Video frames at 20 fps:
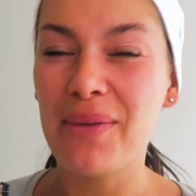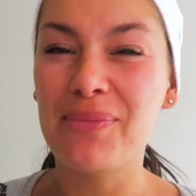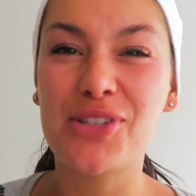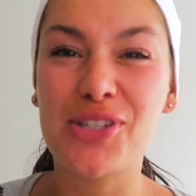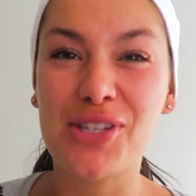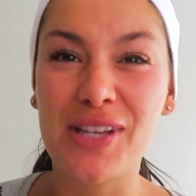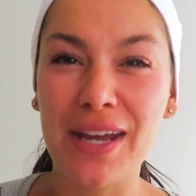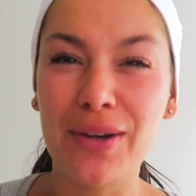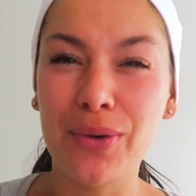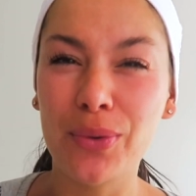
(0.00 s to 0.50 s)
I'm
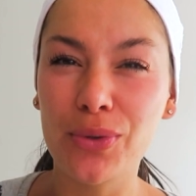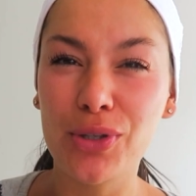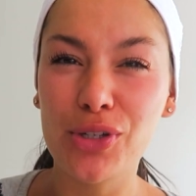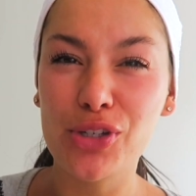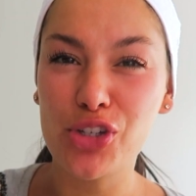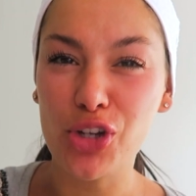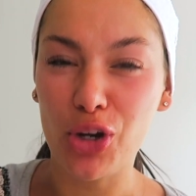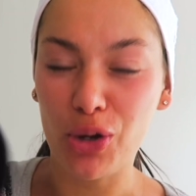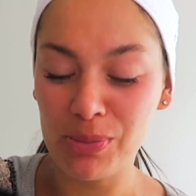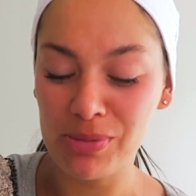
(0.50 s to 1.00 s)
just getting all the
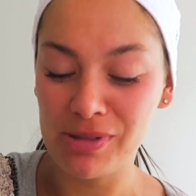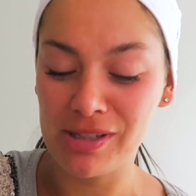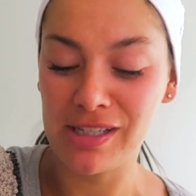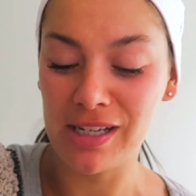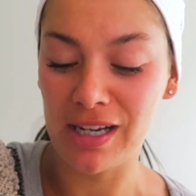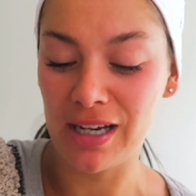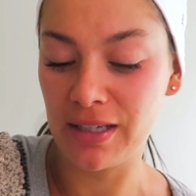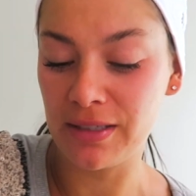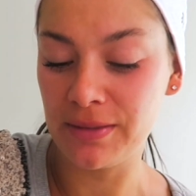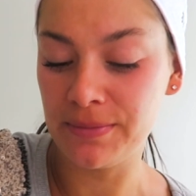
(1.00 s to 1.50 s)
jobs
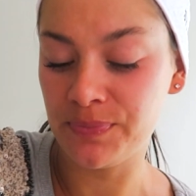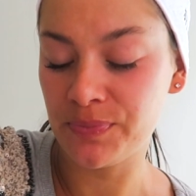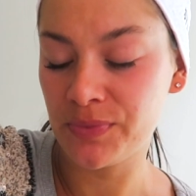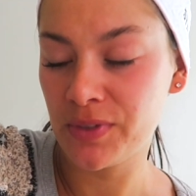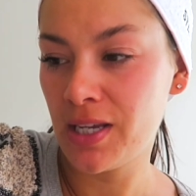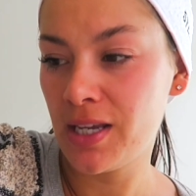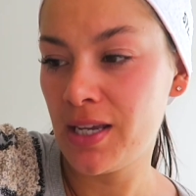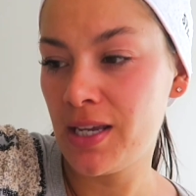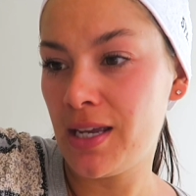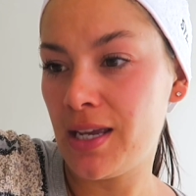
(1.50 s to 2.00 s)
done
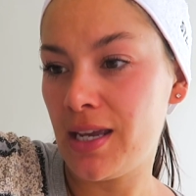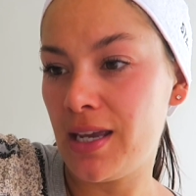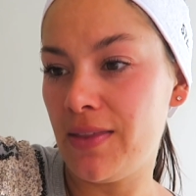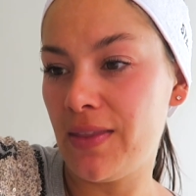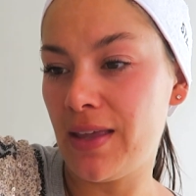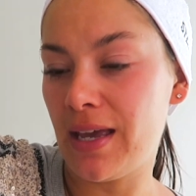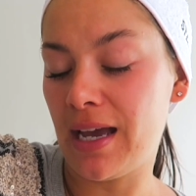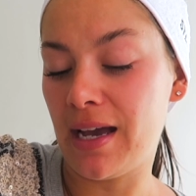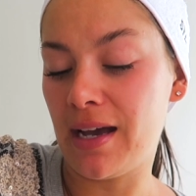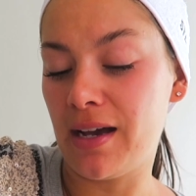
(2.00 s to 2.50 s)

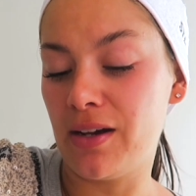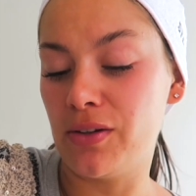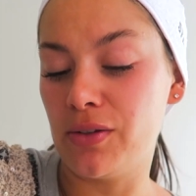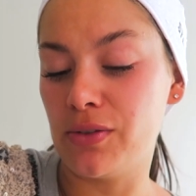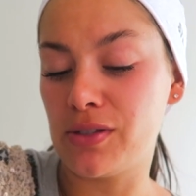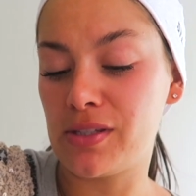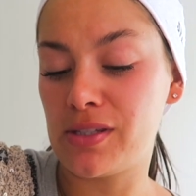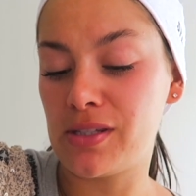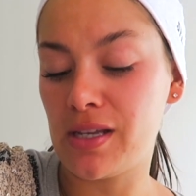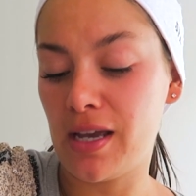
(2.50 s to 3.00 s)
in the
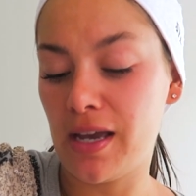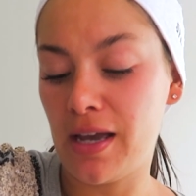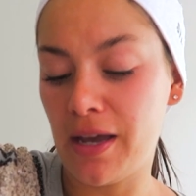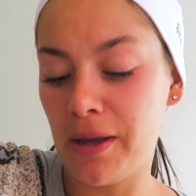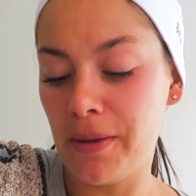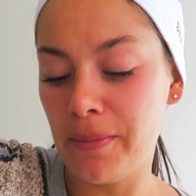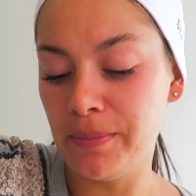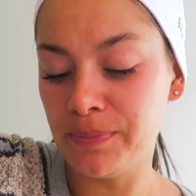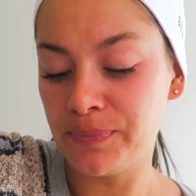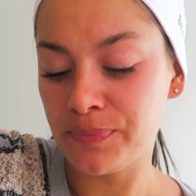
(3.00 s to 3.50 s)
house.
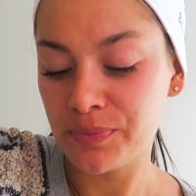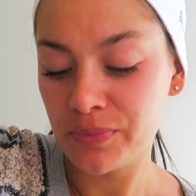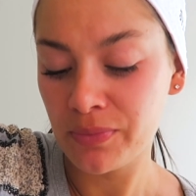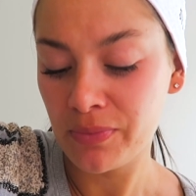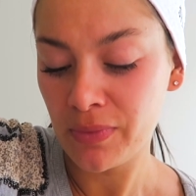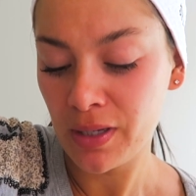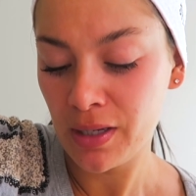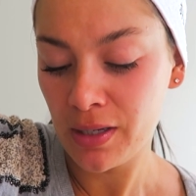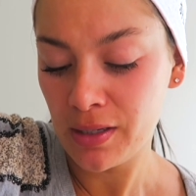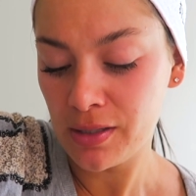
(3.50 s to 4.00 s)
Um,
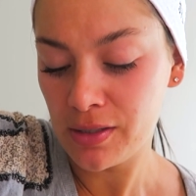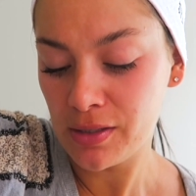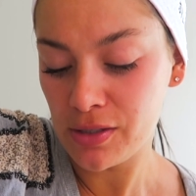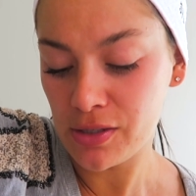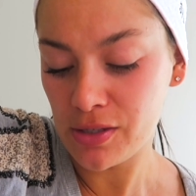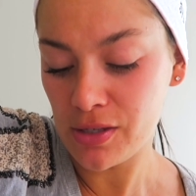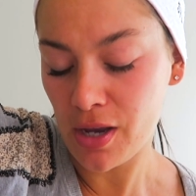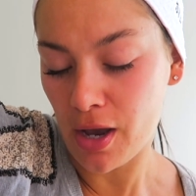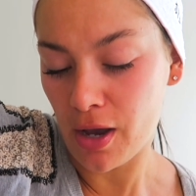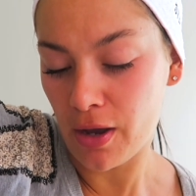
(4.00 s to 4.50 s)

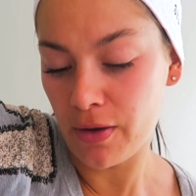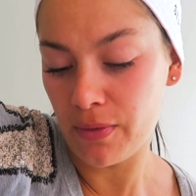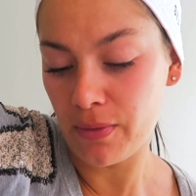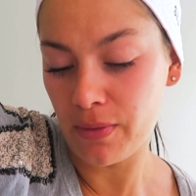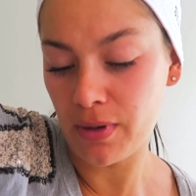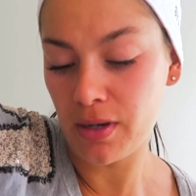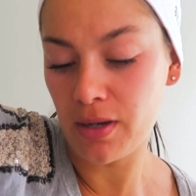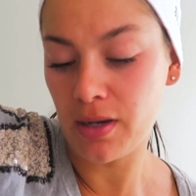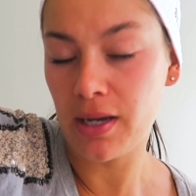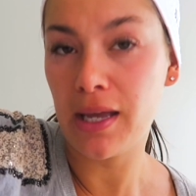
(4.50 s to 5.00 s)
so
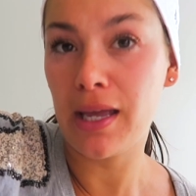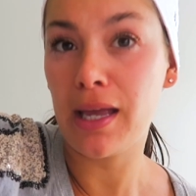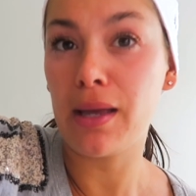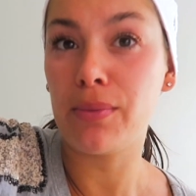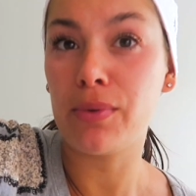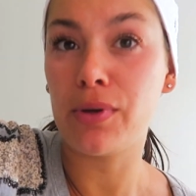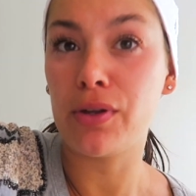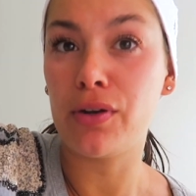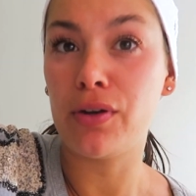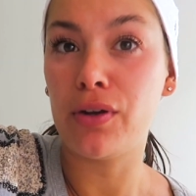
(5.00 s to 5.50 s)
I
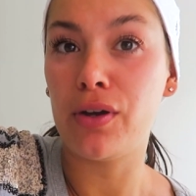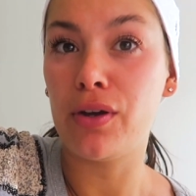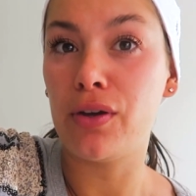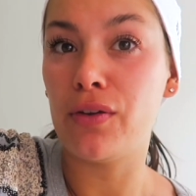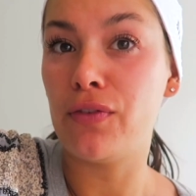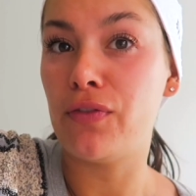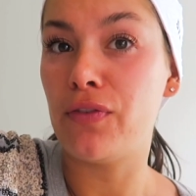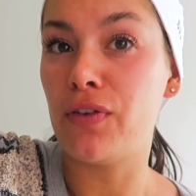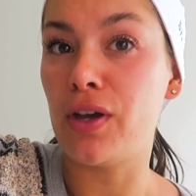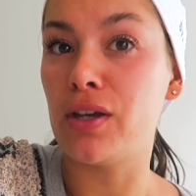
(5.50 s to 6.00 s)
am gonna,
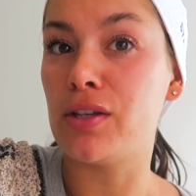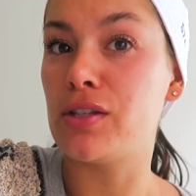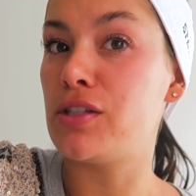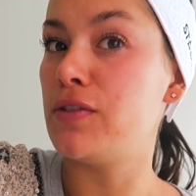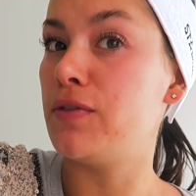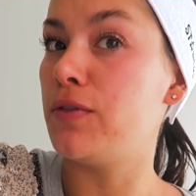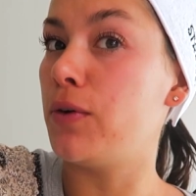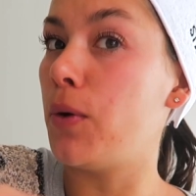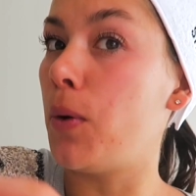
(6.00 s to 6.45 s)
first of